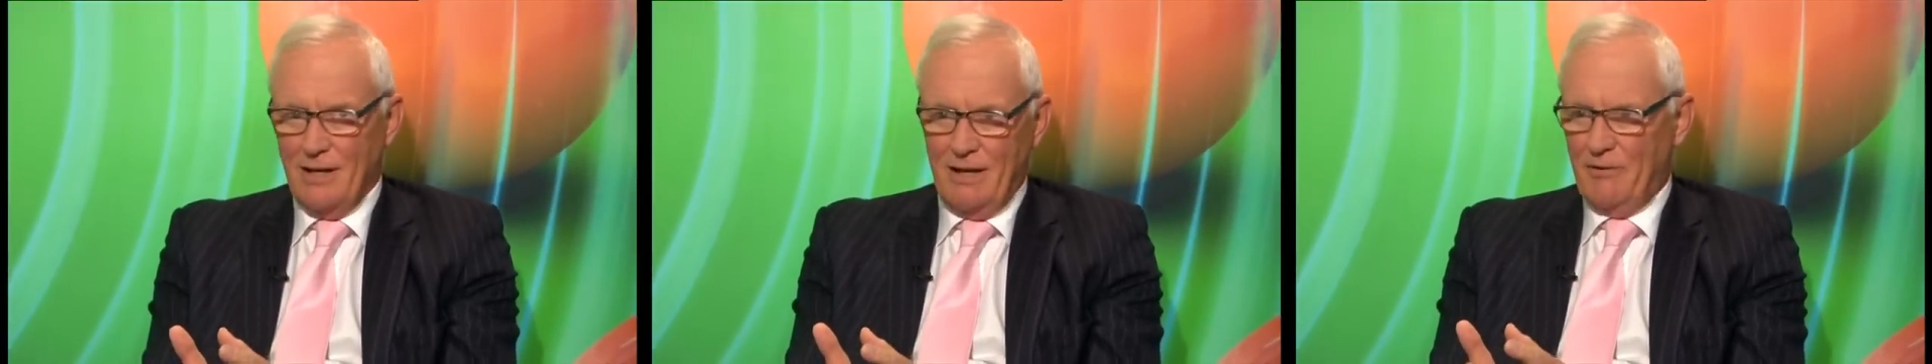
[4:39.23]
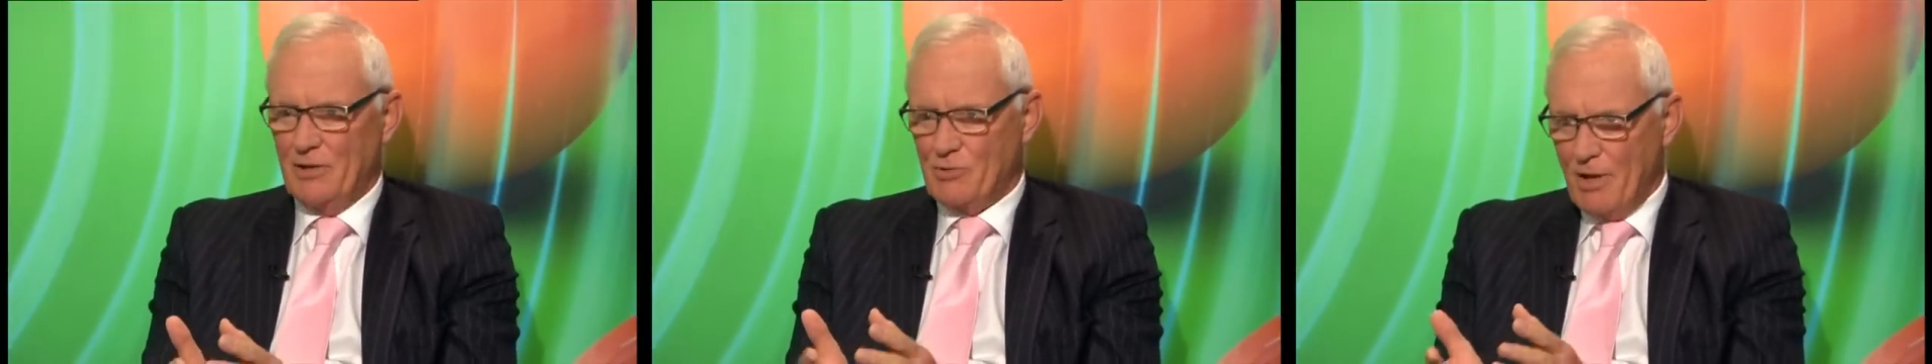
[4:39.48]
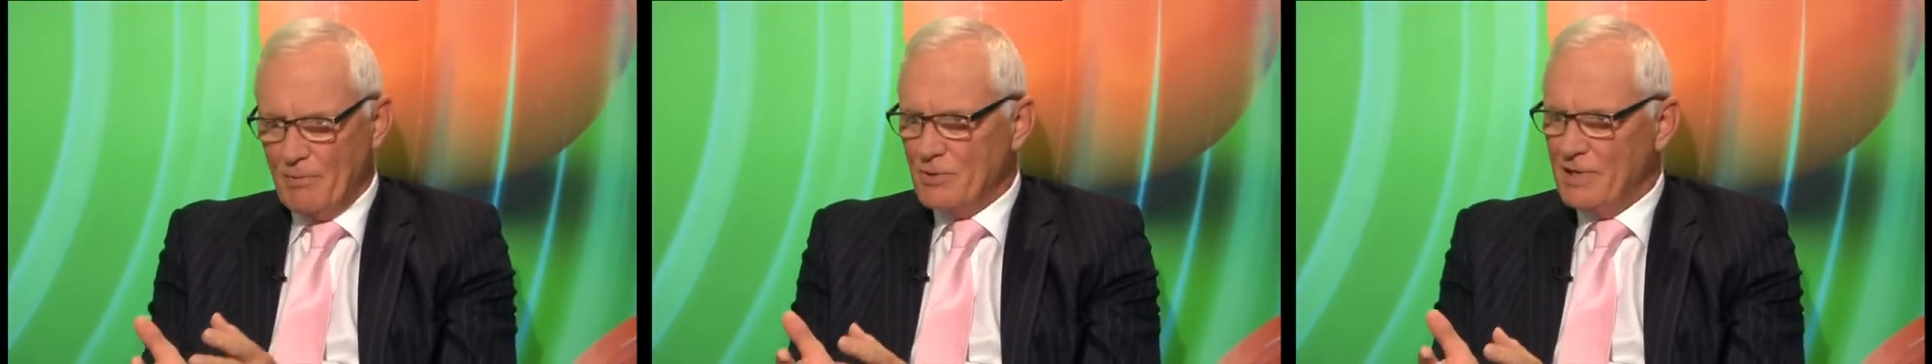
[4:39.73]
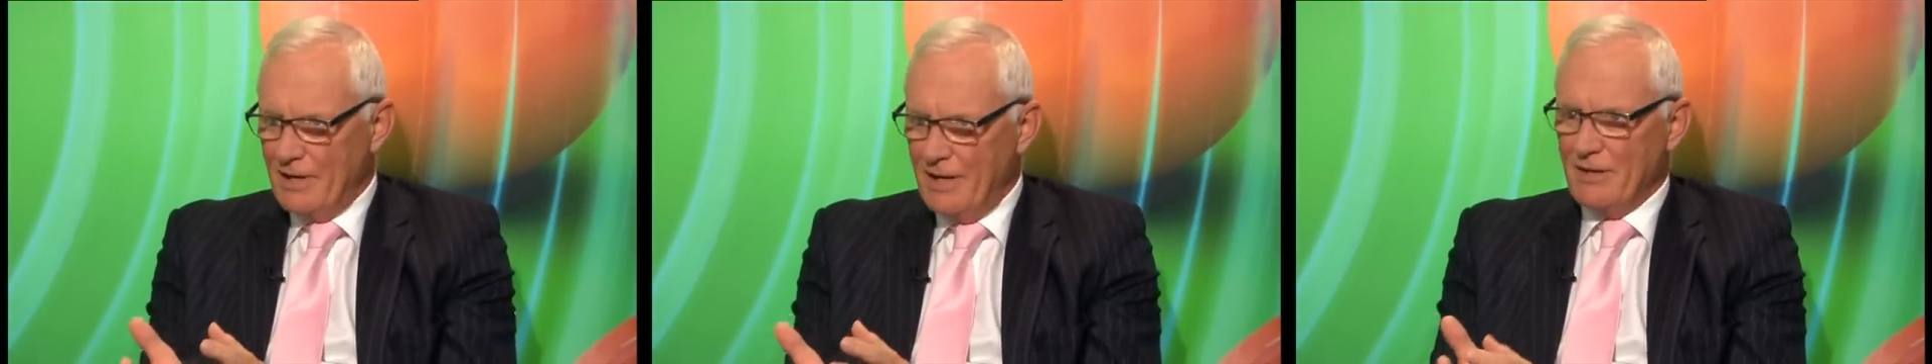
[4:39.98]
If it
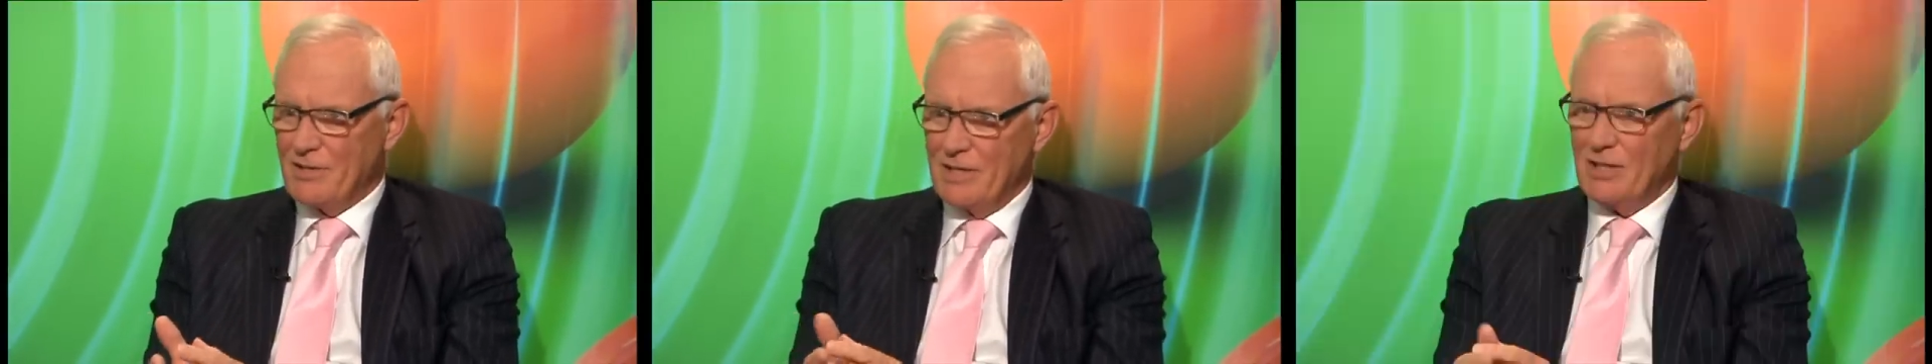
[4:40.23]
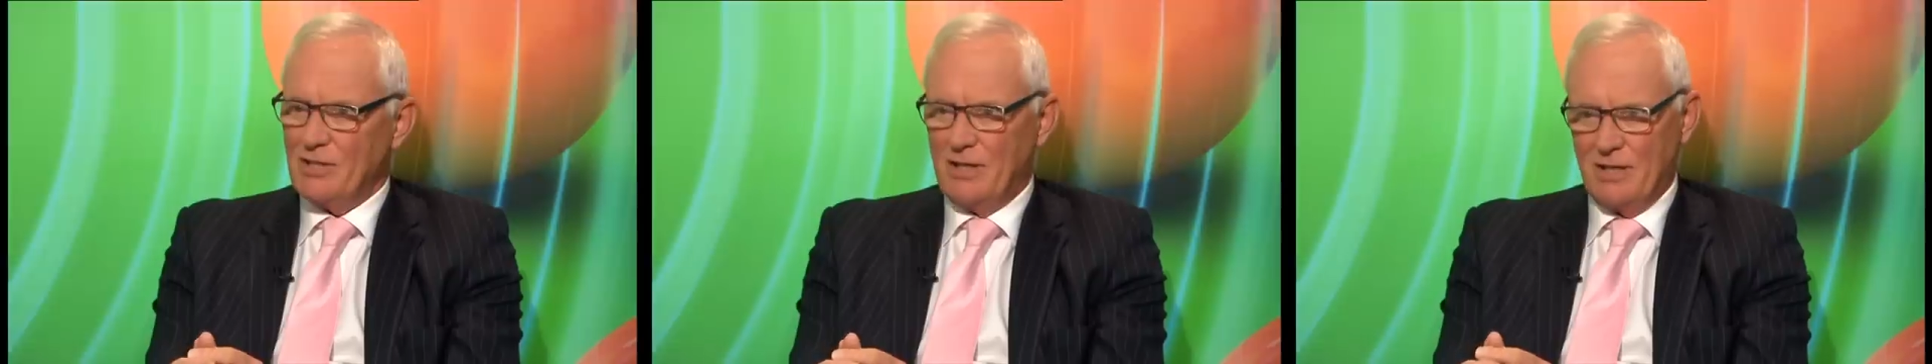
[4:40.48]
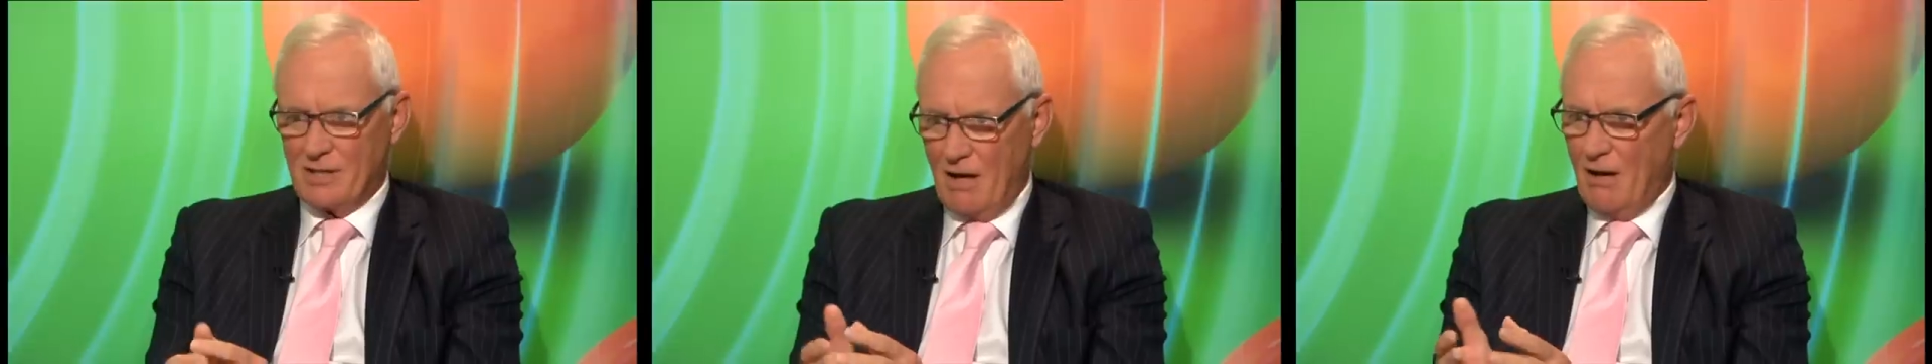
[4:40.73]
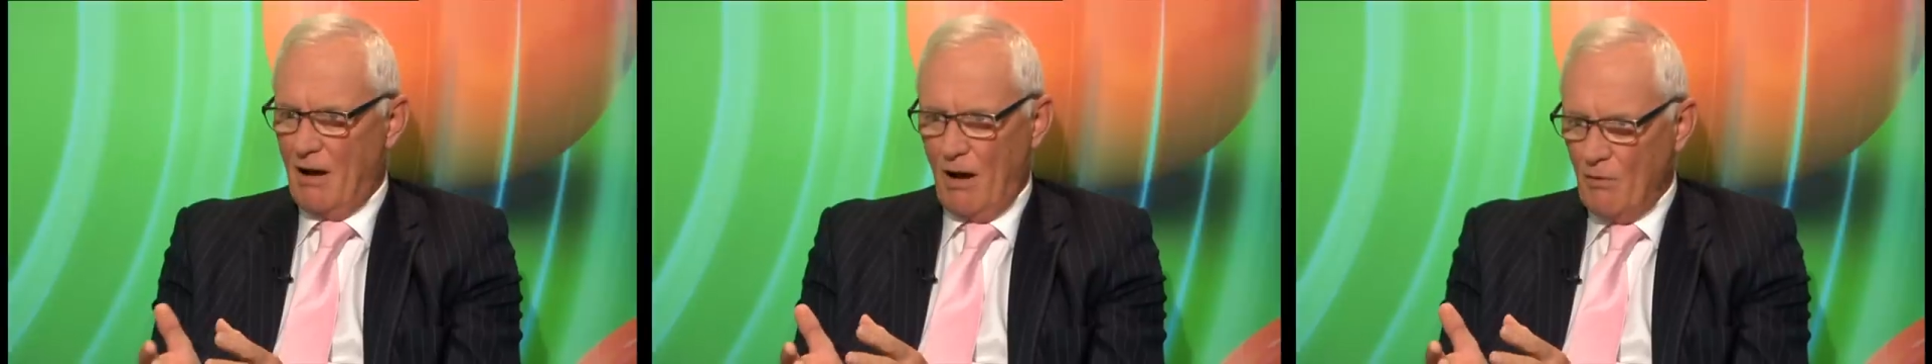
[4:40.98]
trebles in another 6 years,
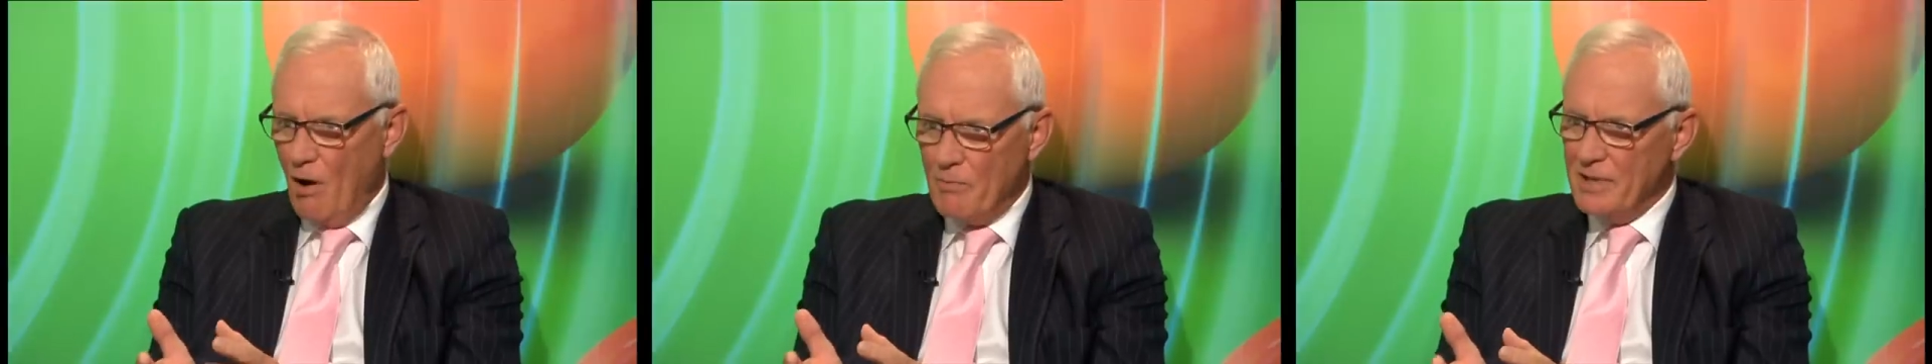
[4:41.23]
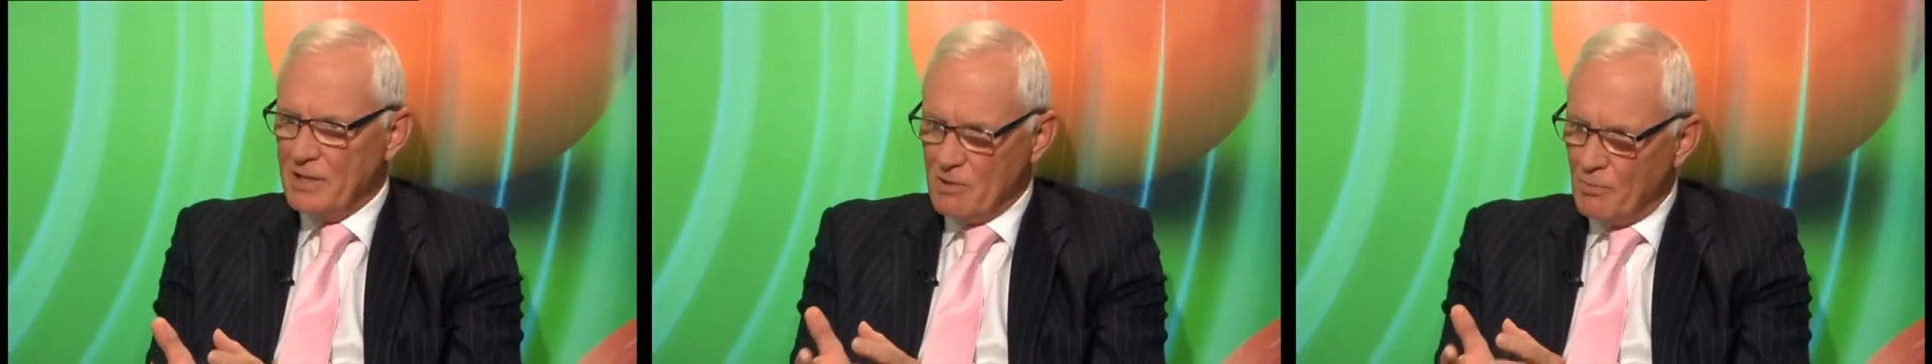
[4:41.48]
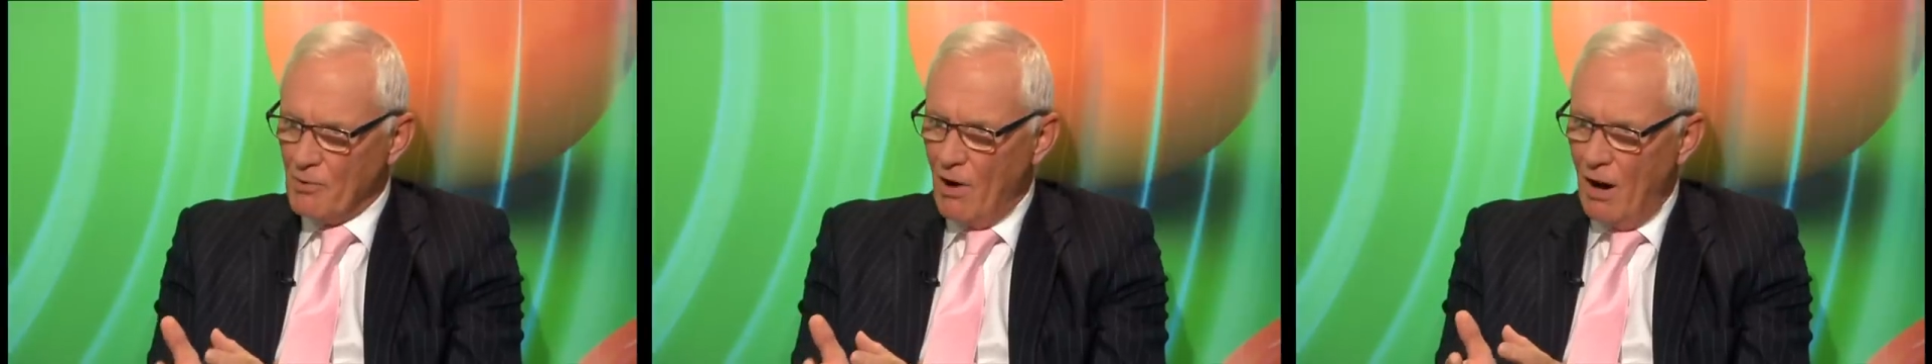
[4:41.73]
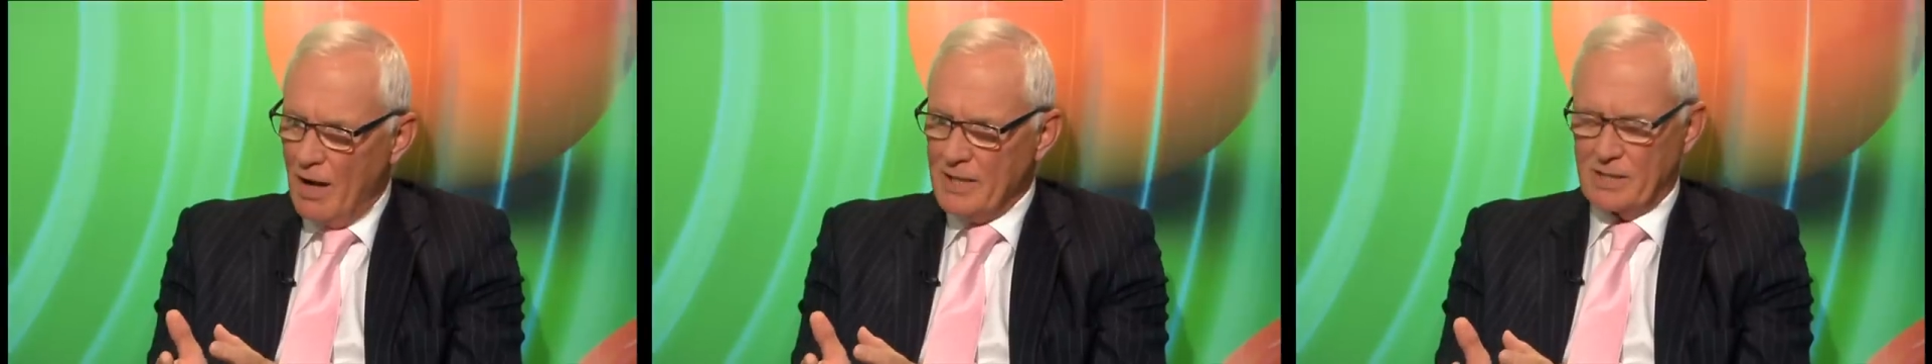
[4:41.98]
I won't be
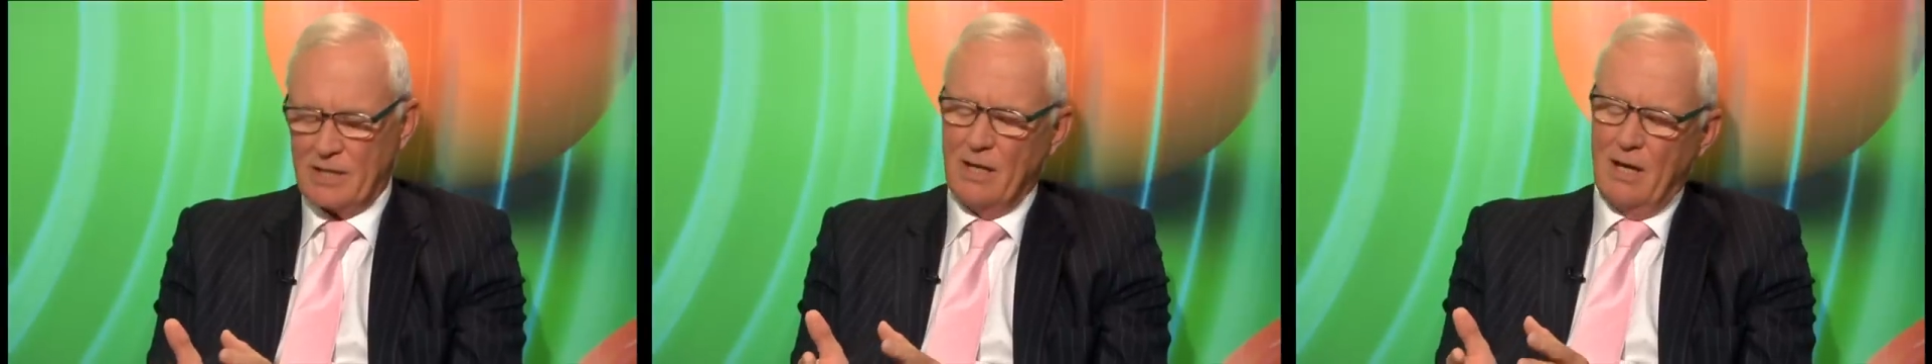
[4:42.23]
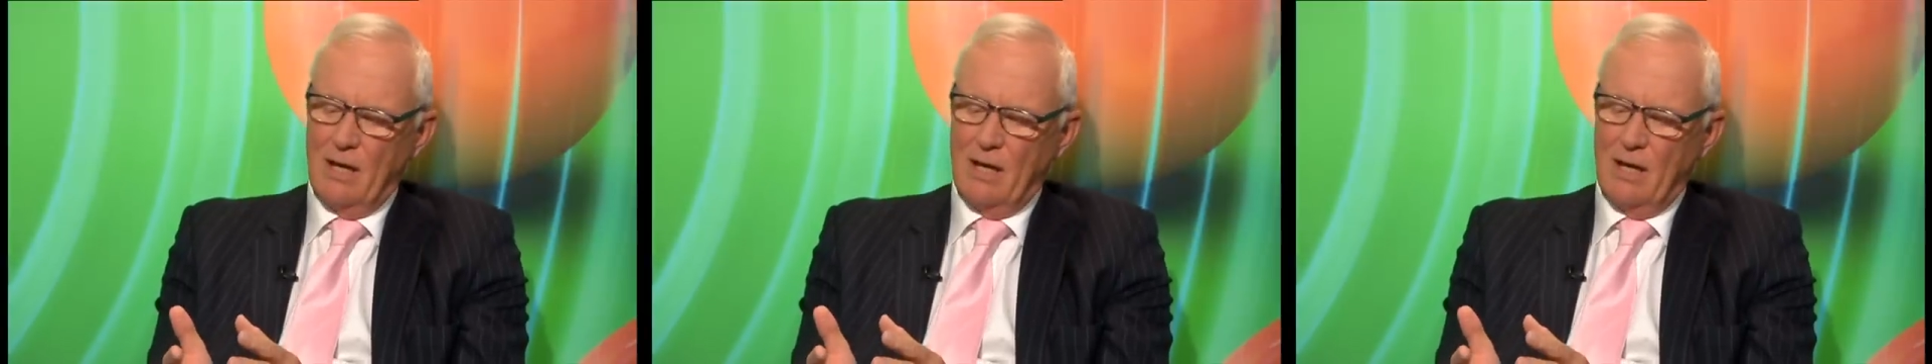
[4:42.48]
surprised.